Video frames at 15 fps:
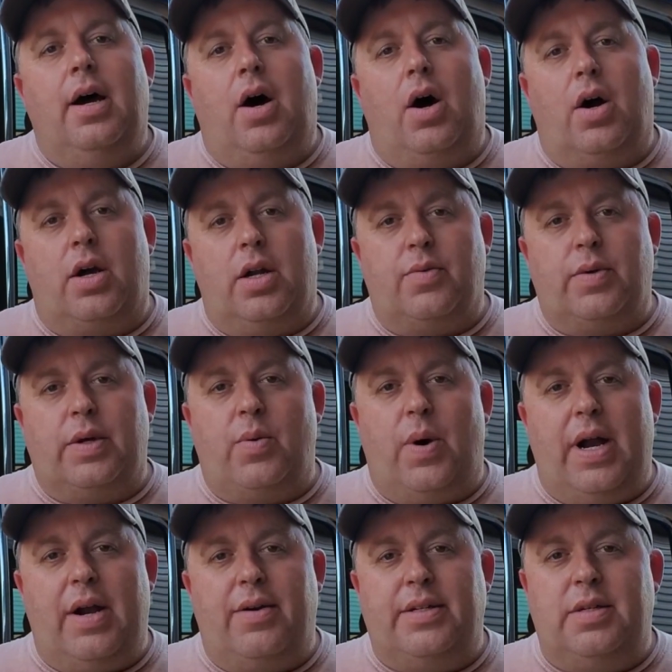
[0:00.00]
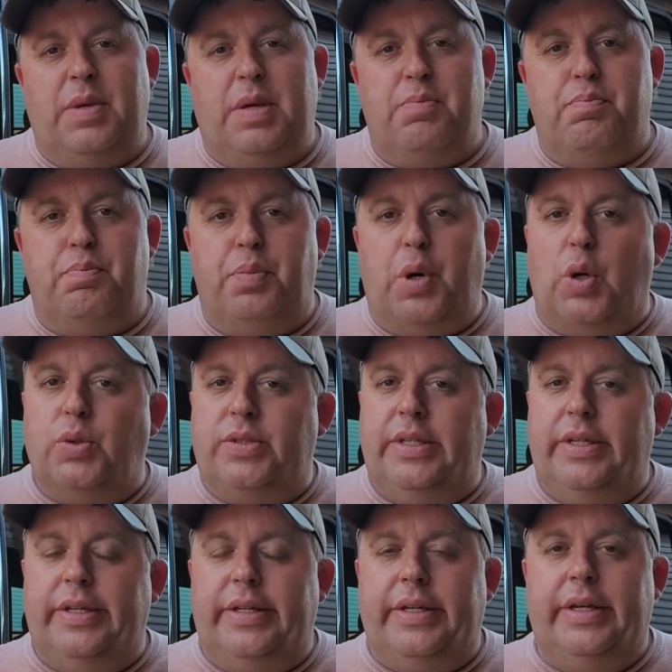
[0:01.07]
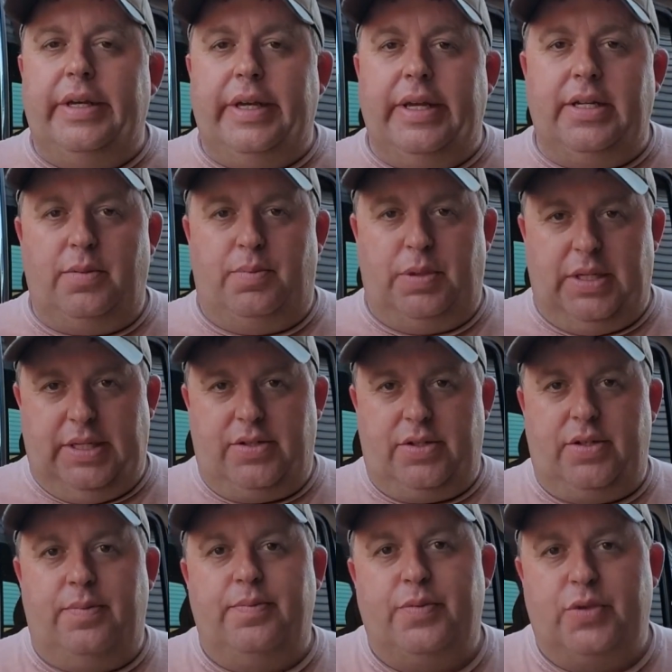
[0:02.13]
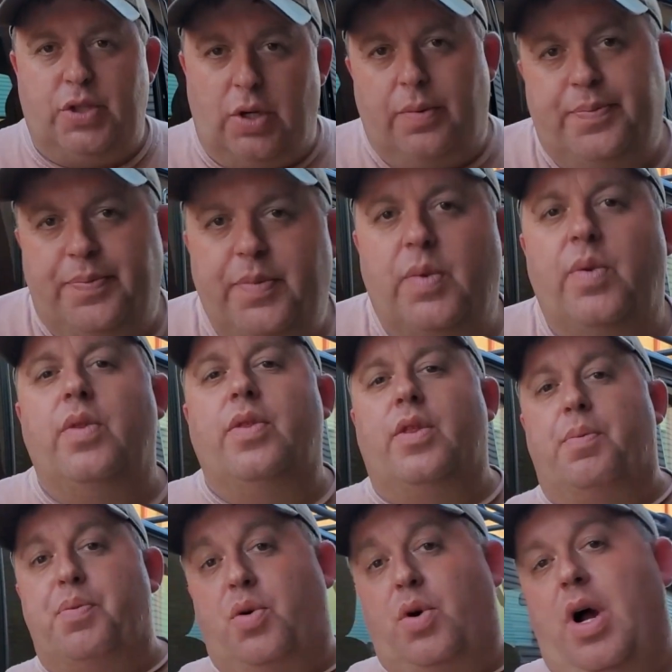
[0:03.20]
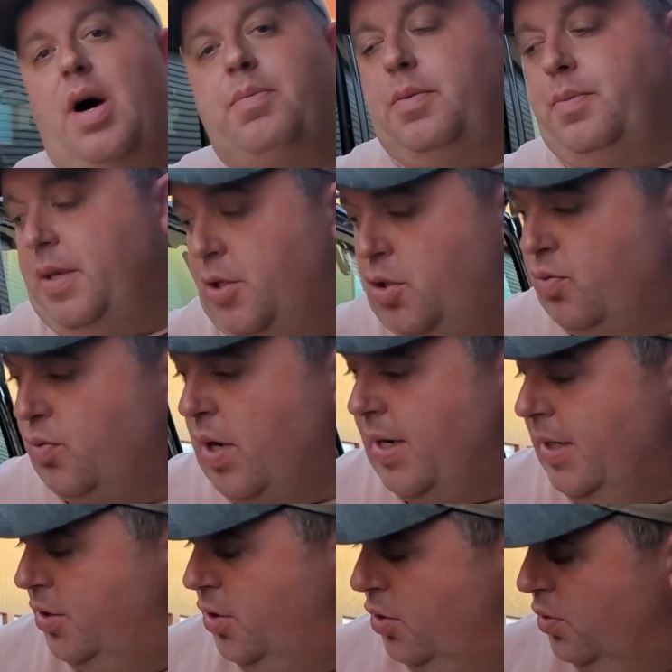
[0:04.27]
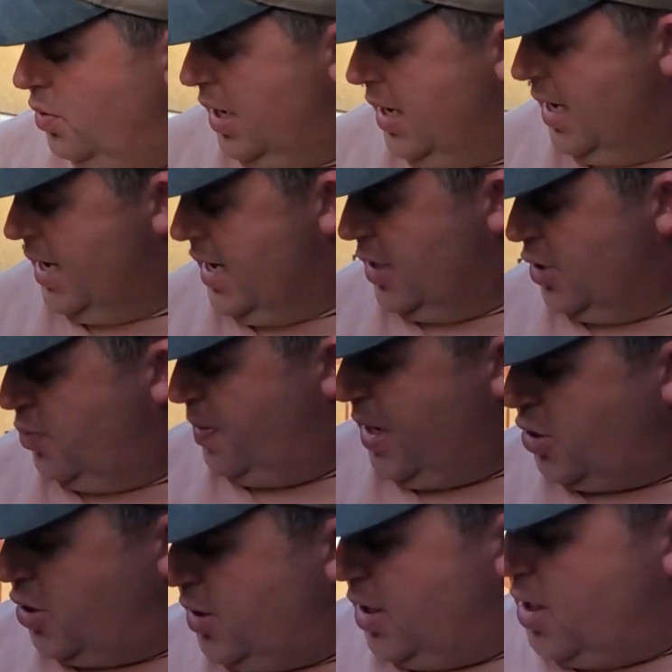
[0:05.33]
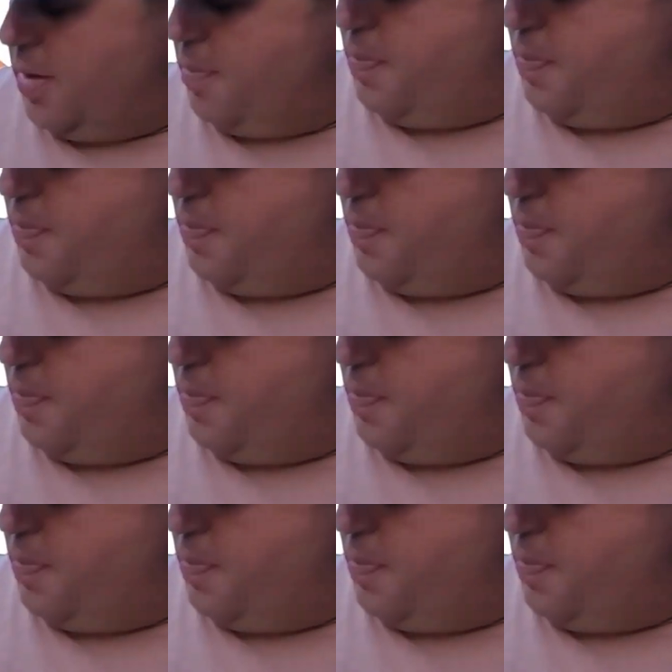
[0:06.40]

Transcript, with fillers: are going to require it to be bolted into place. So the problem that you run into, especially on the